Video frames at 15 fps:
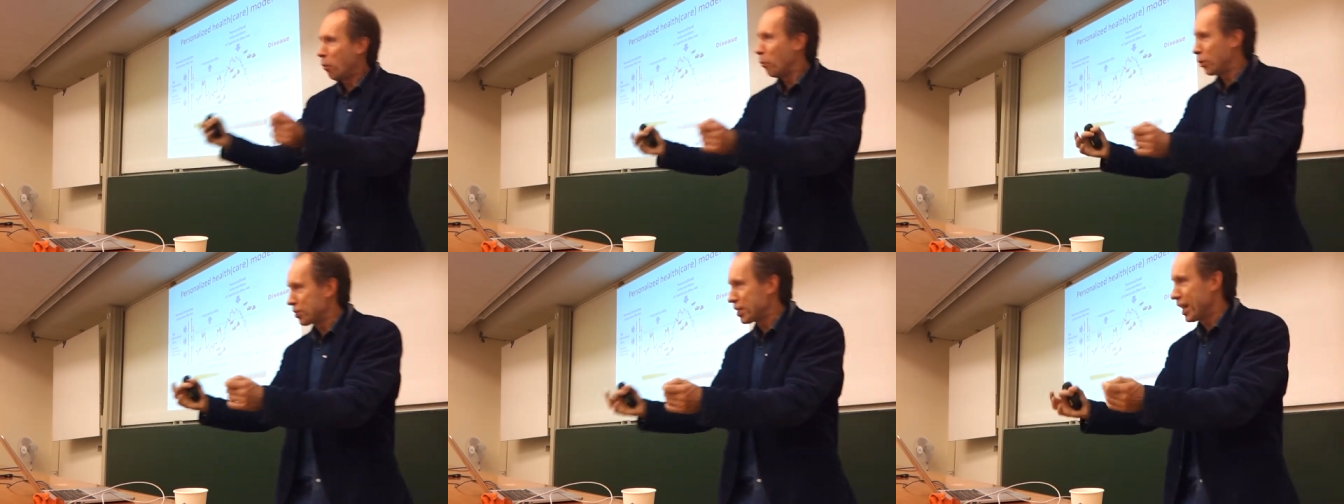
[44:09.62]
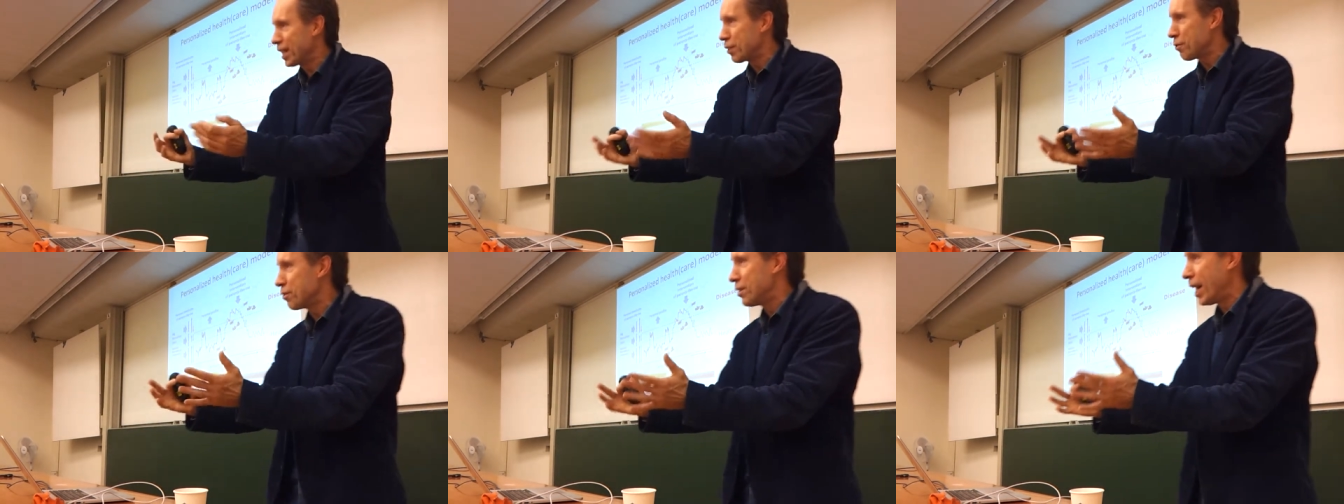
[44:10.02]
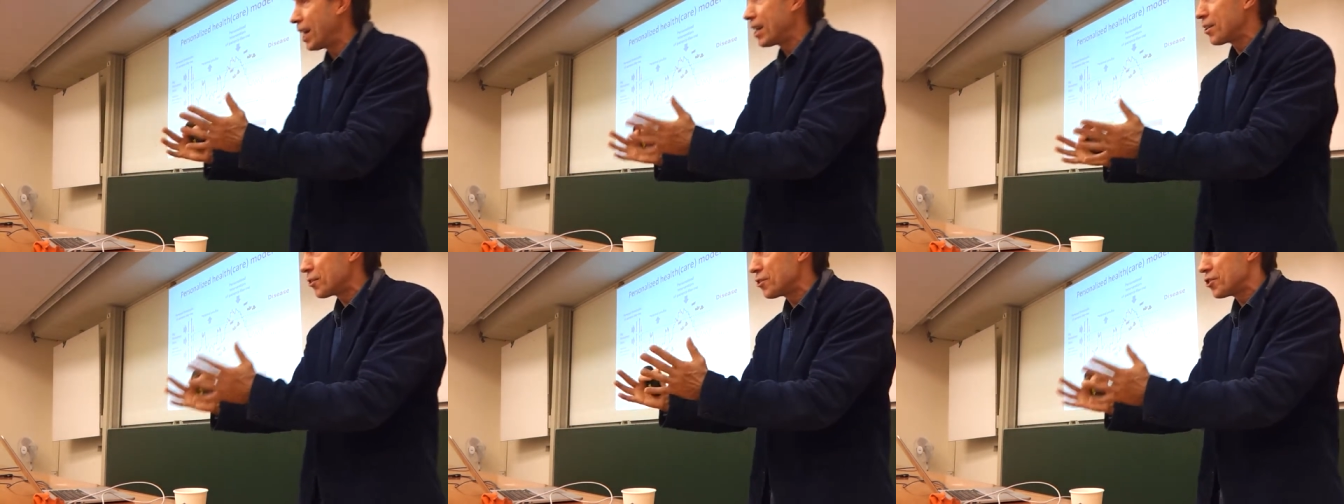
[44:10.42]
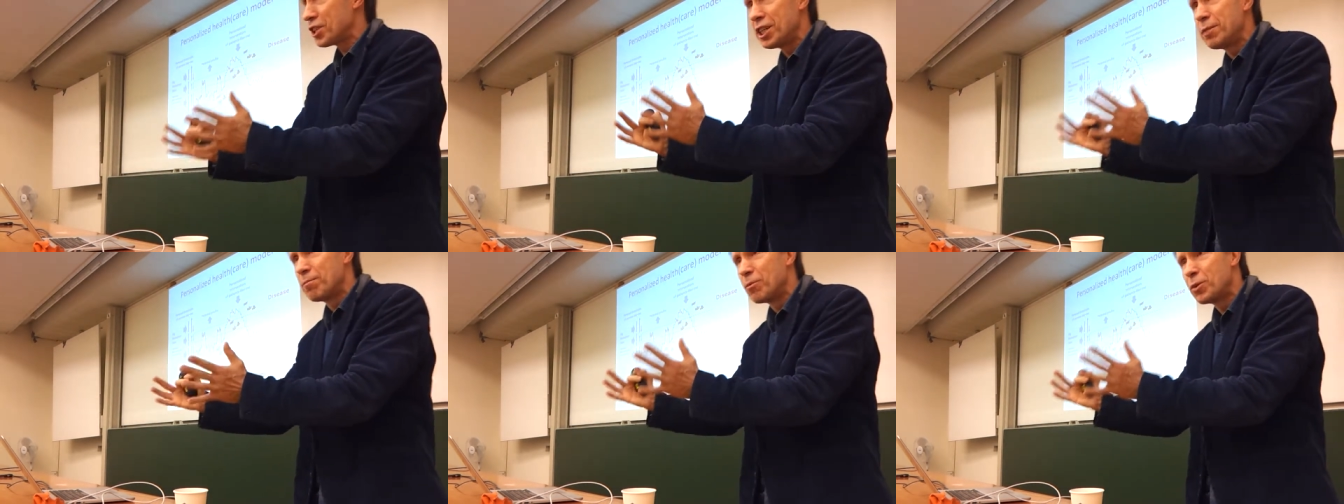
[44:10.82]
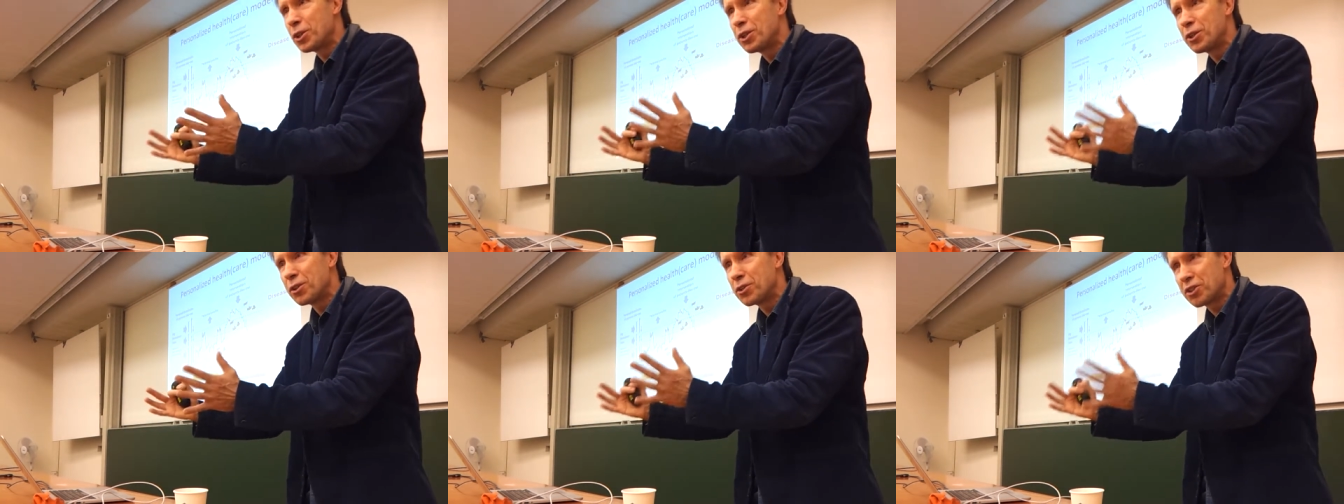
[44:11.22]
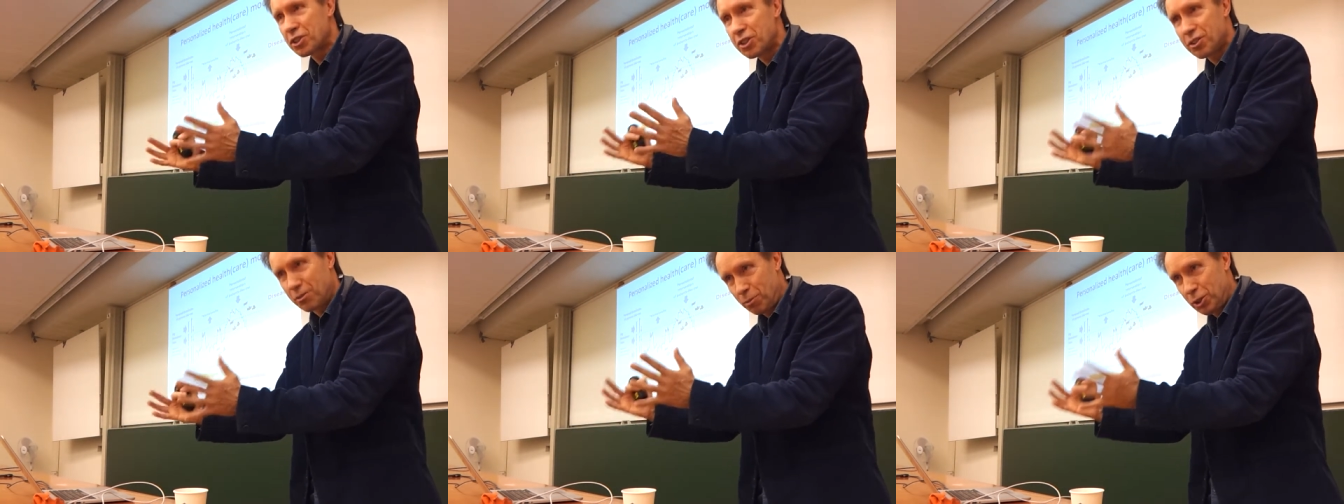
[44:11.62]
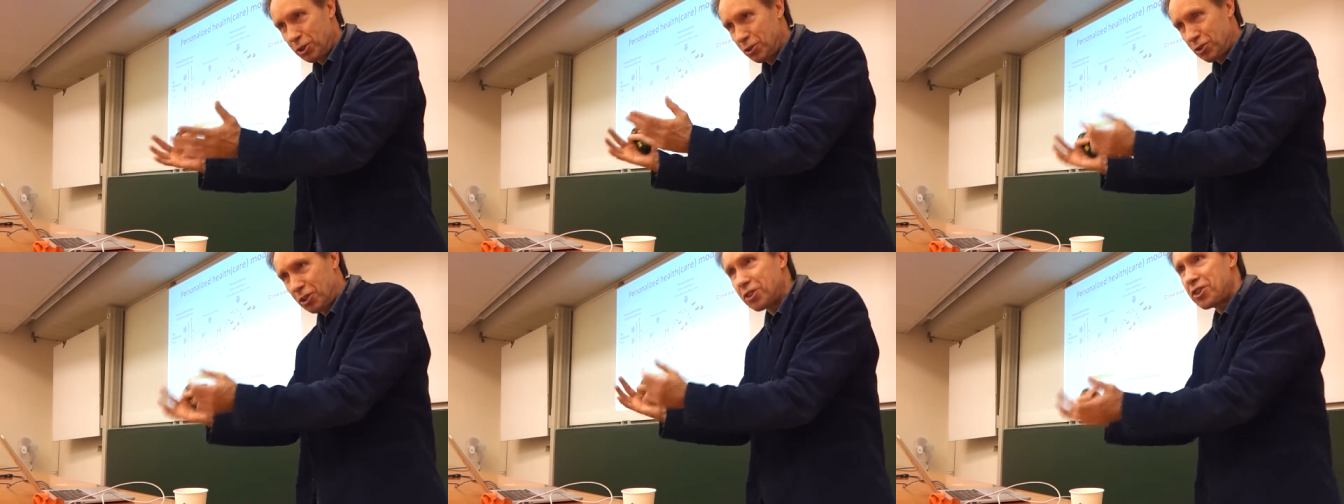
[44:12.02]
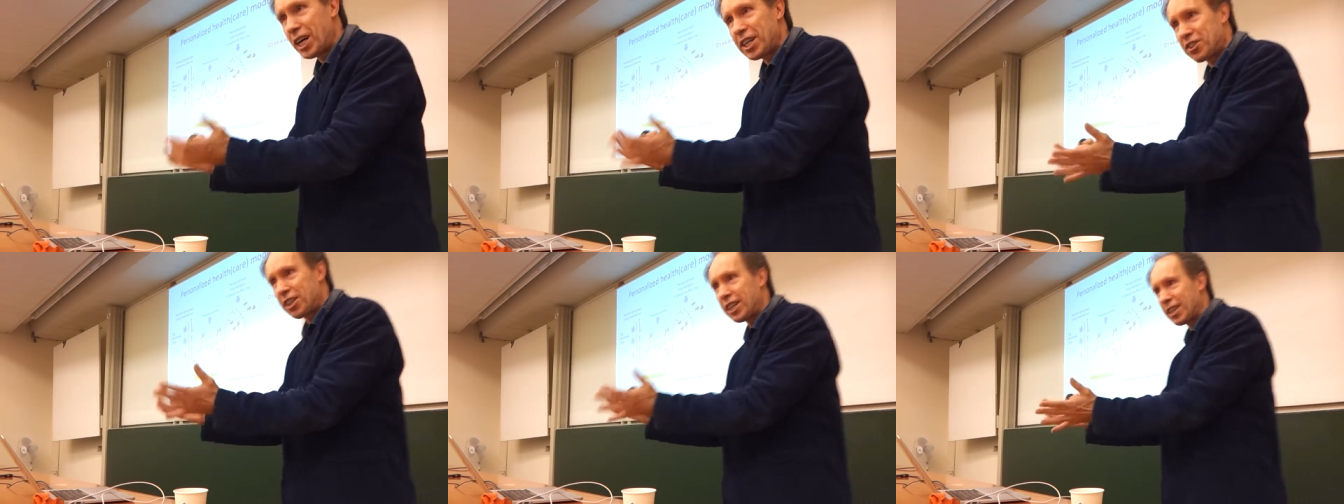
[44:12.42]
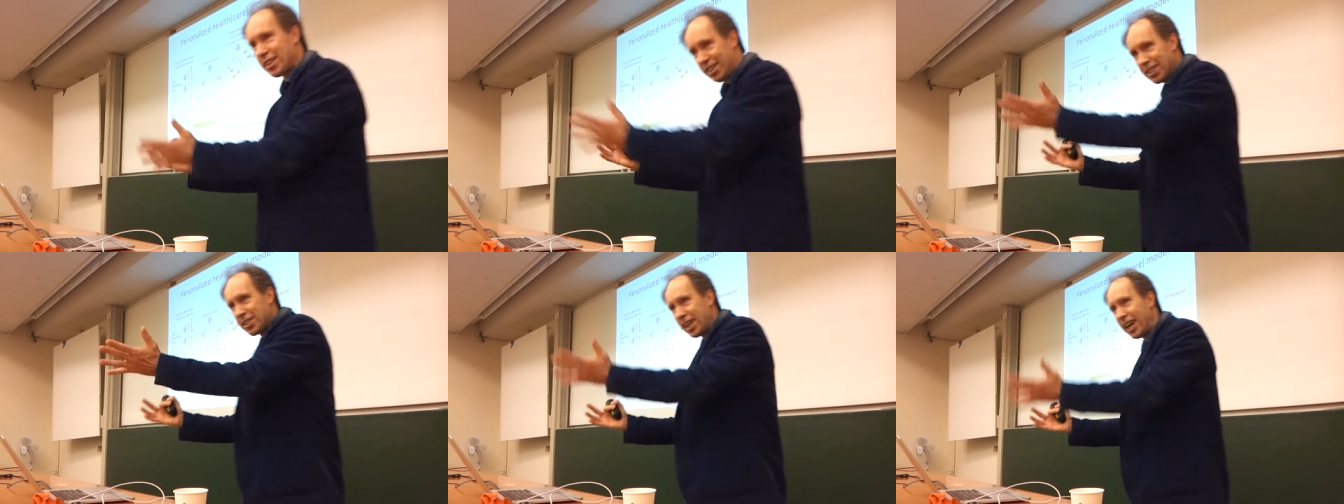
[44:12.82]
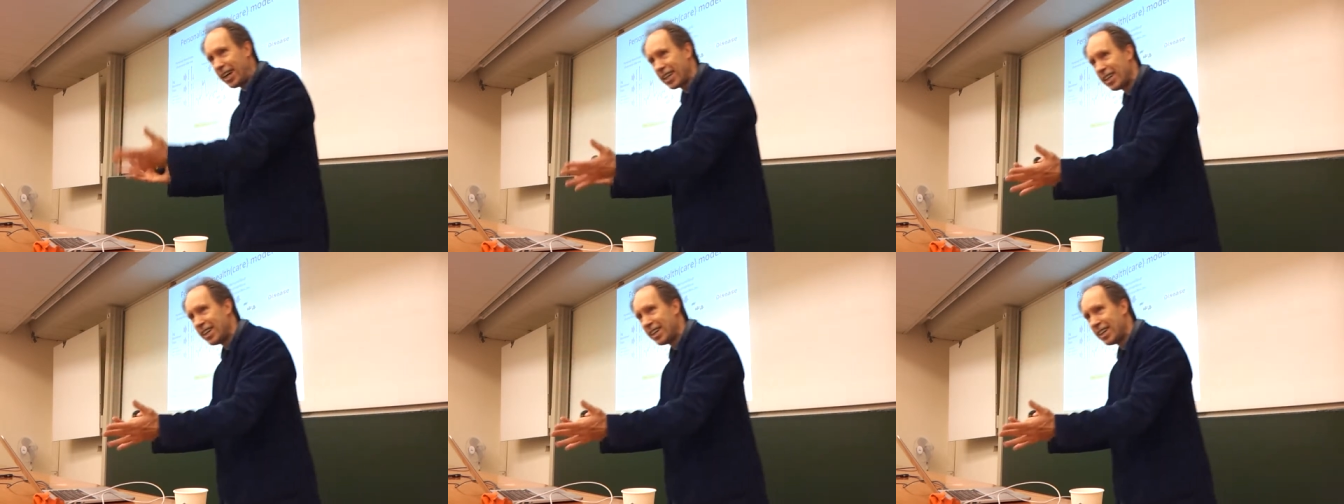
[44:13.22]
what kind of daily regime would you, would you suggest here, this guy?